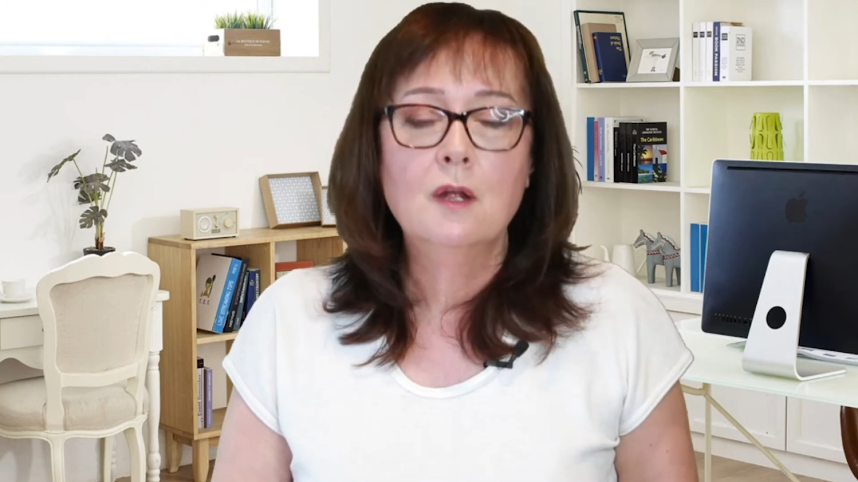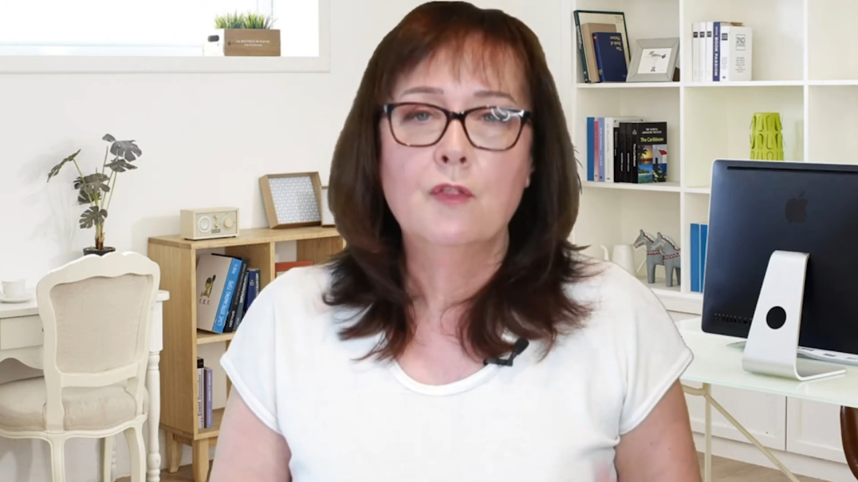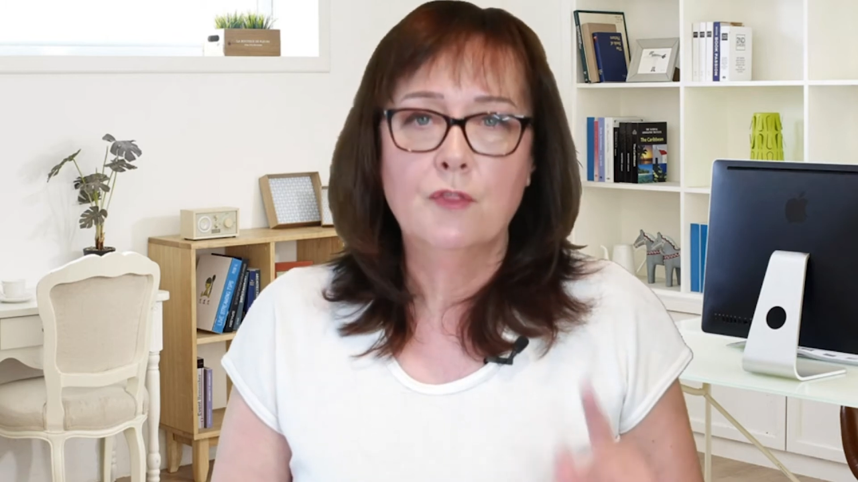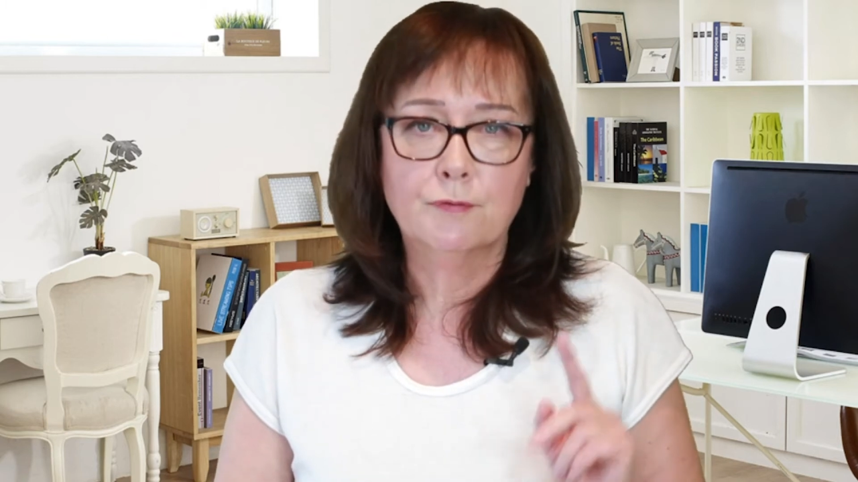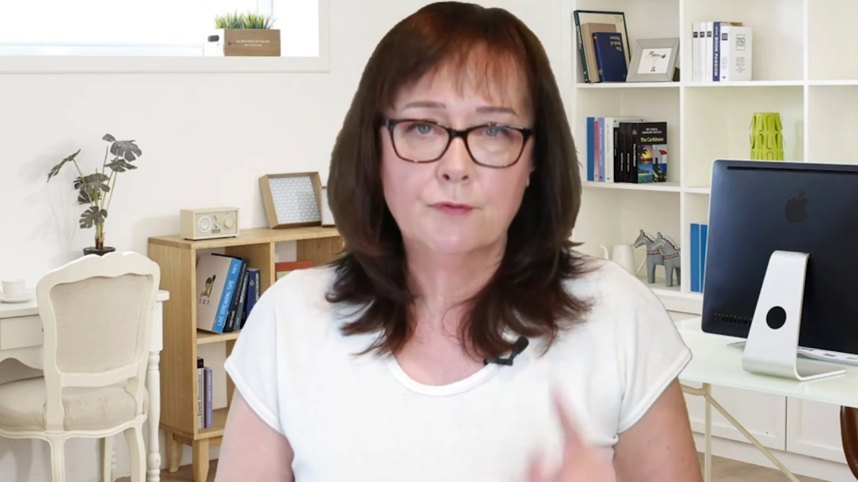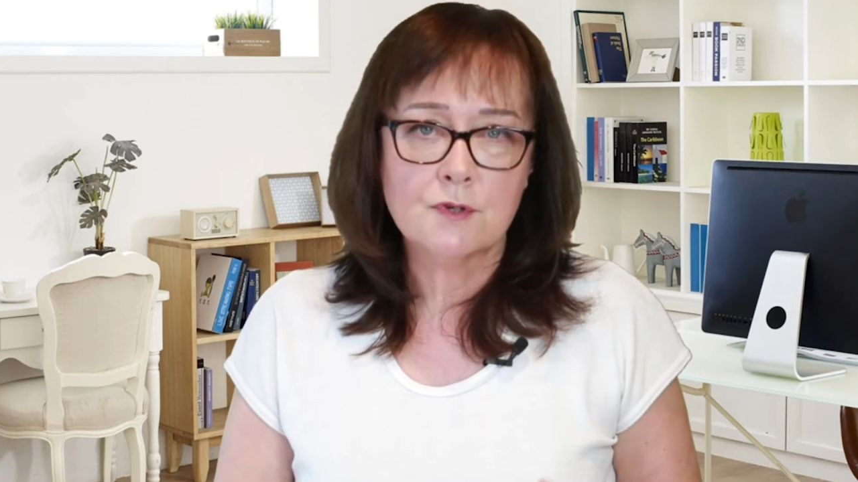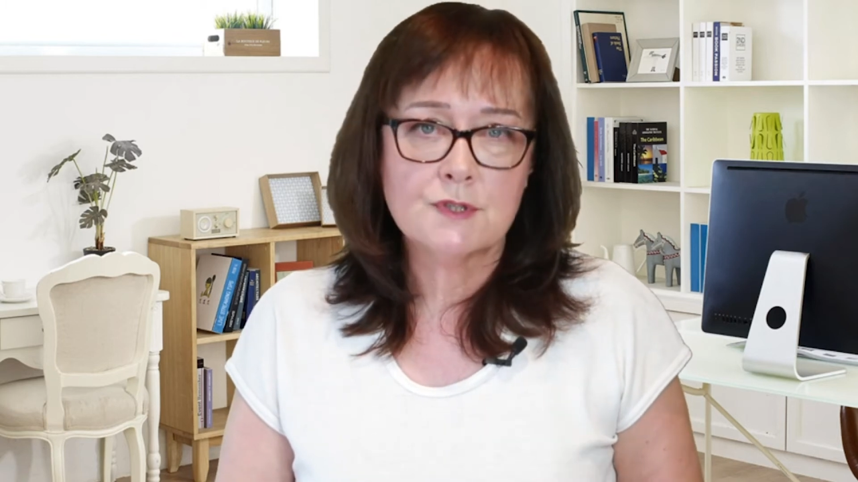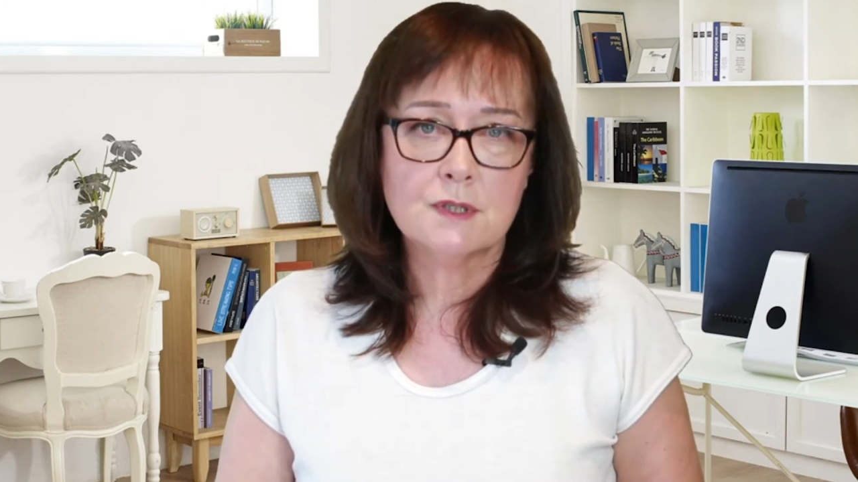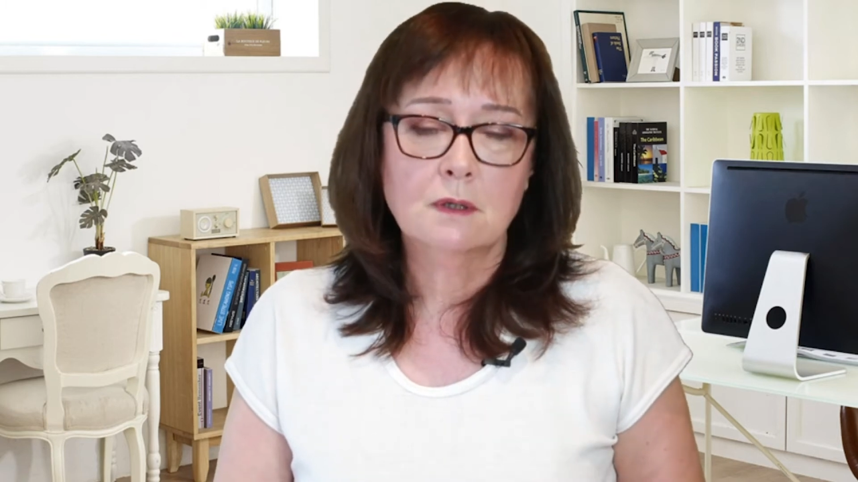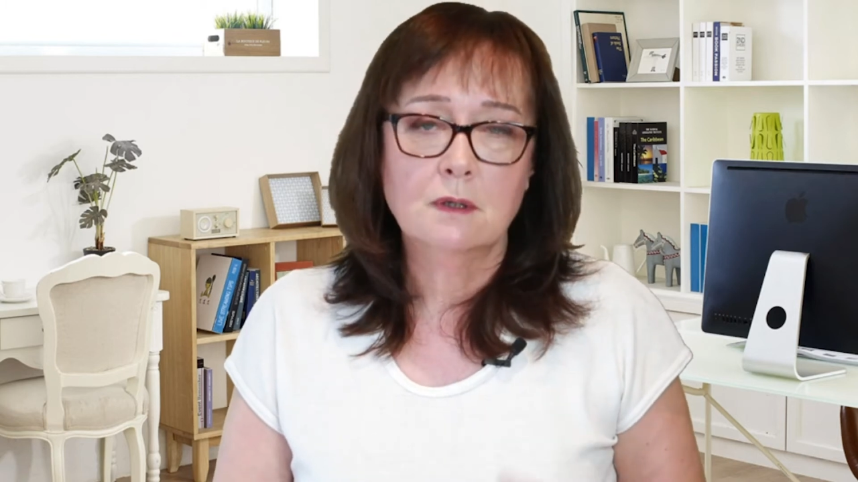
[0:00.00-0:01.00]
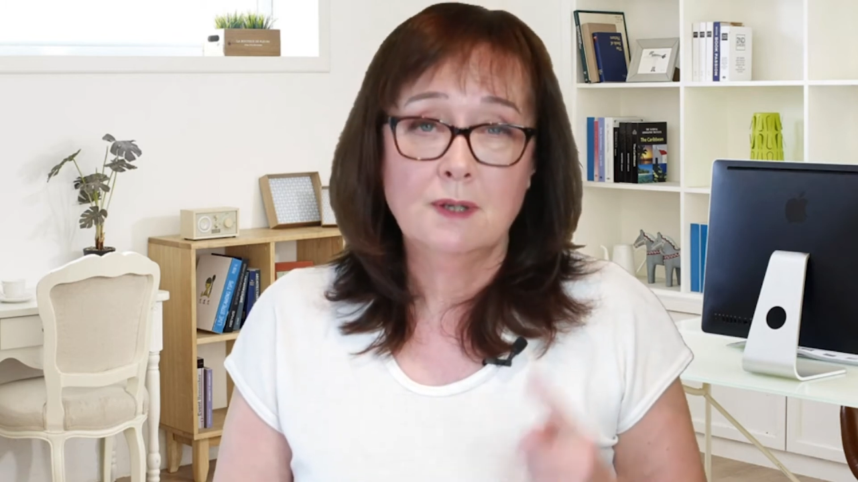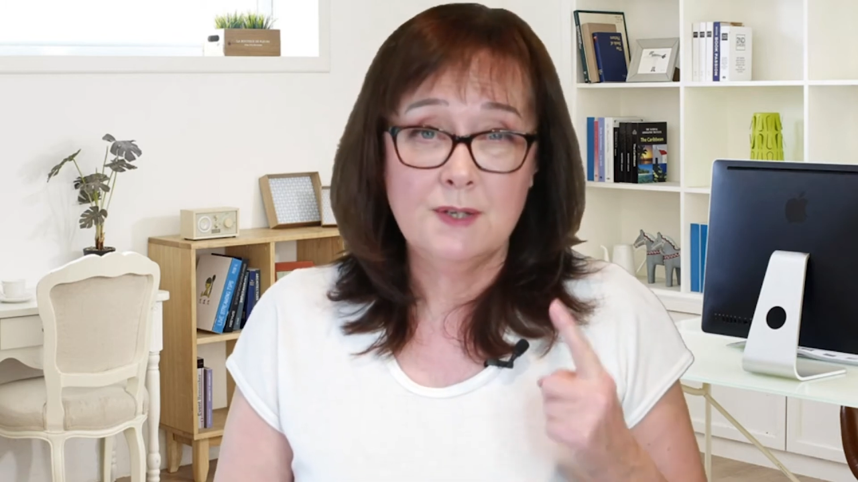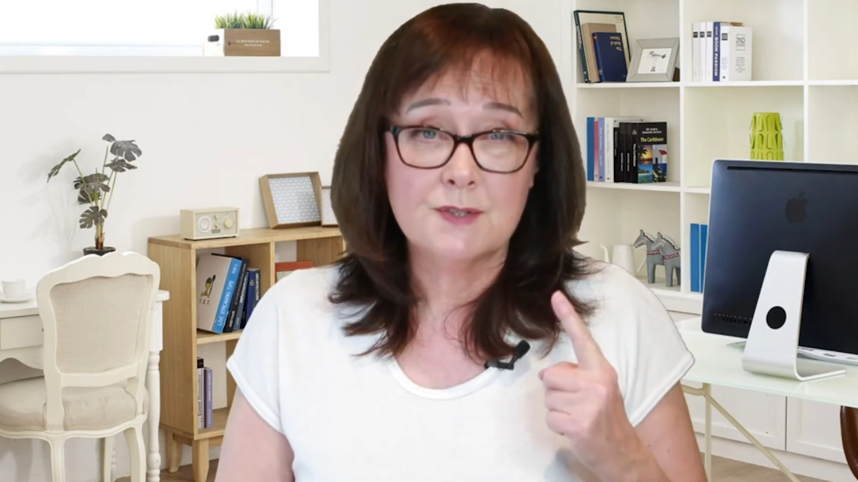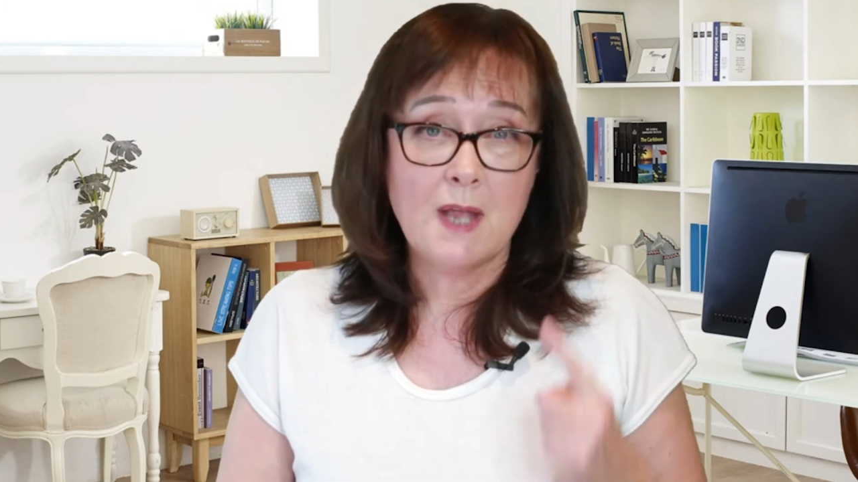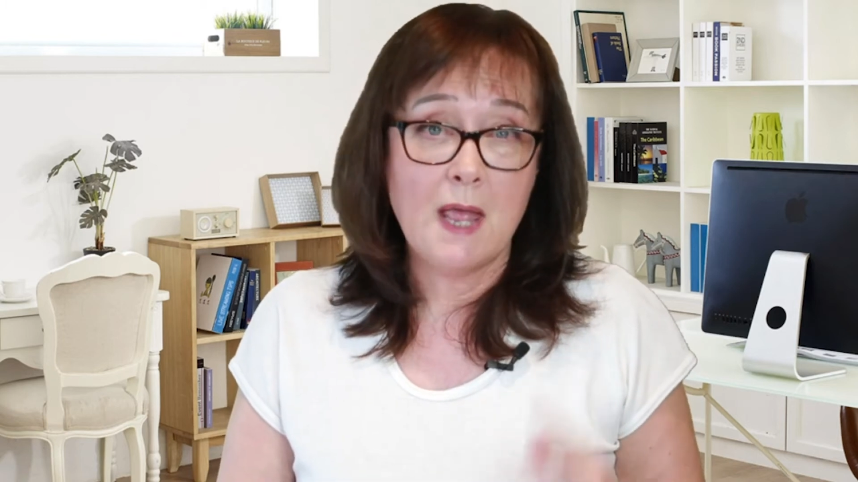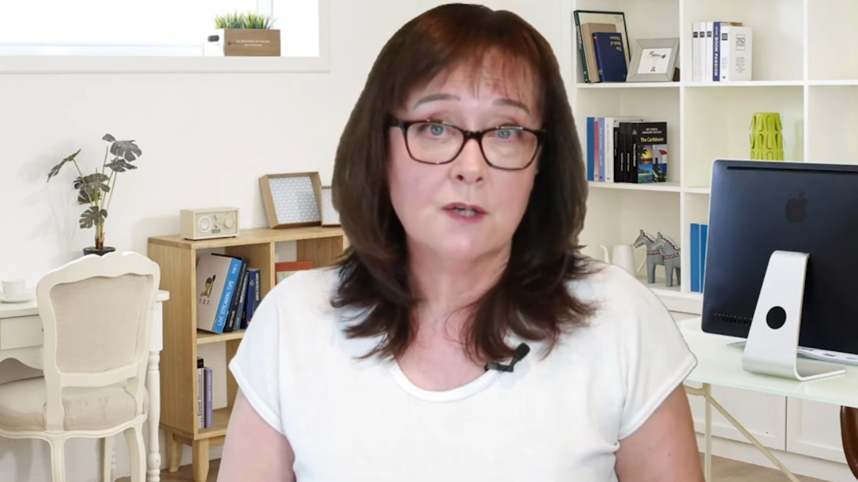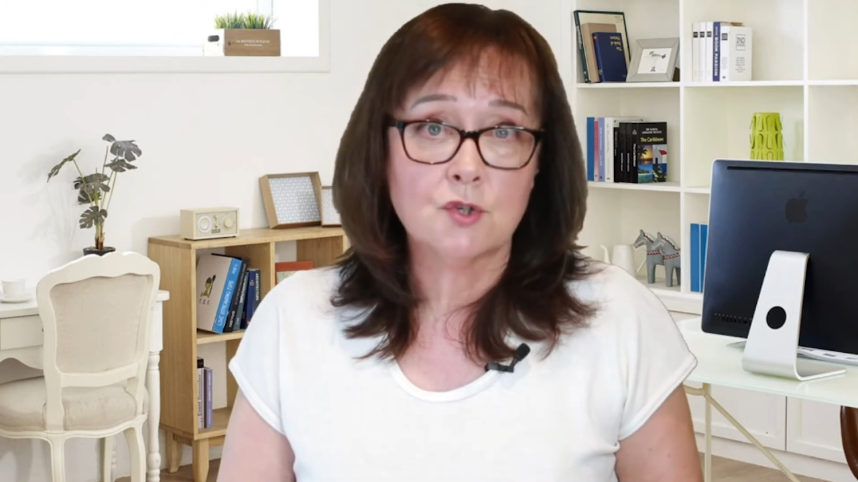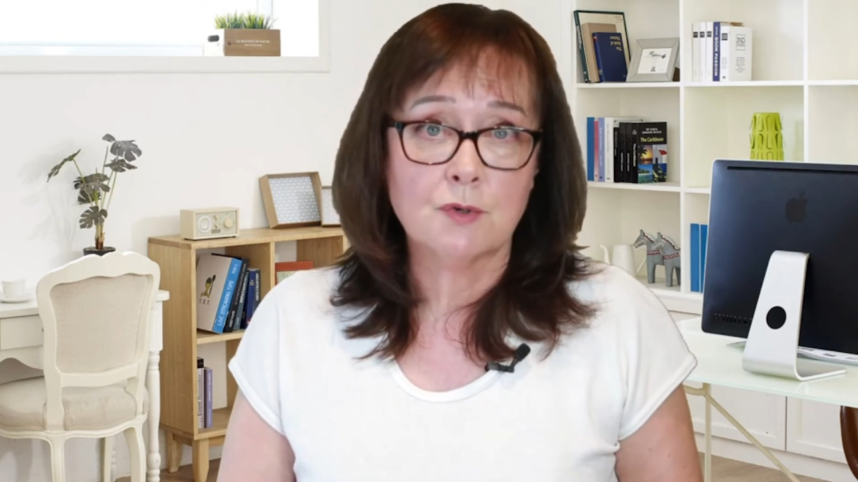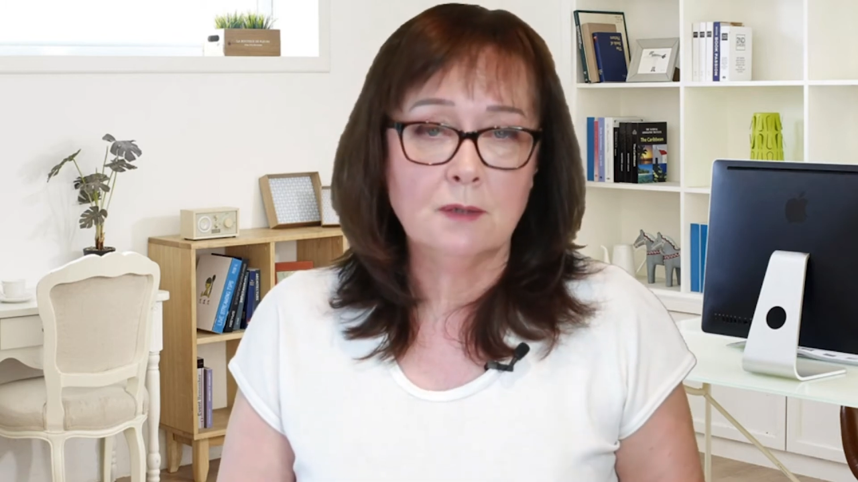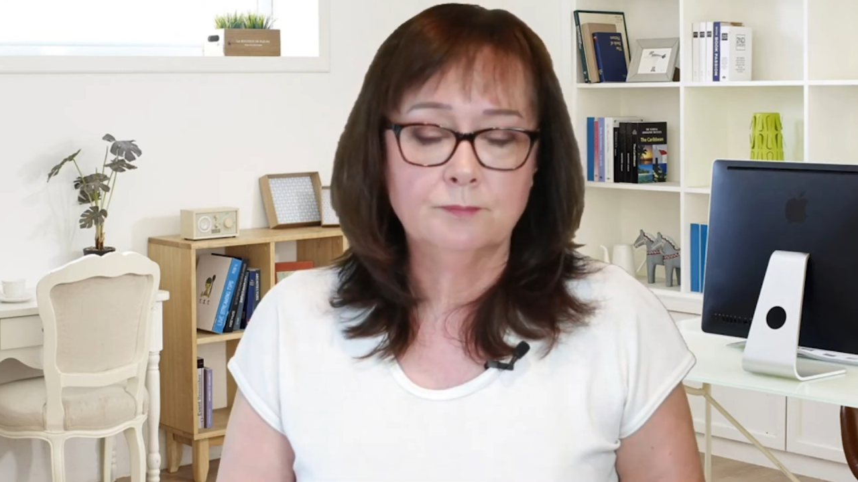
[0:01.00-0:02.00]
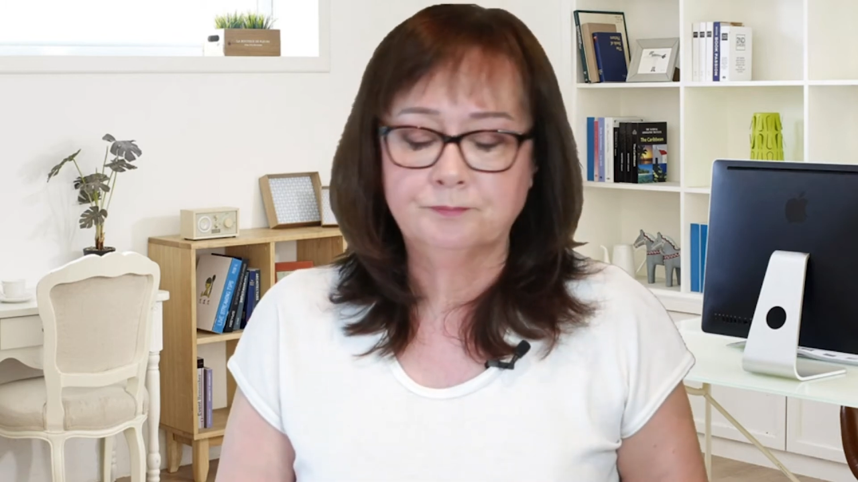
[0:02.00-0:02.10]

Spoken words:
The first is entry.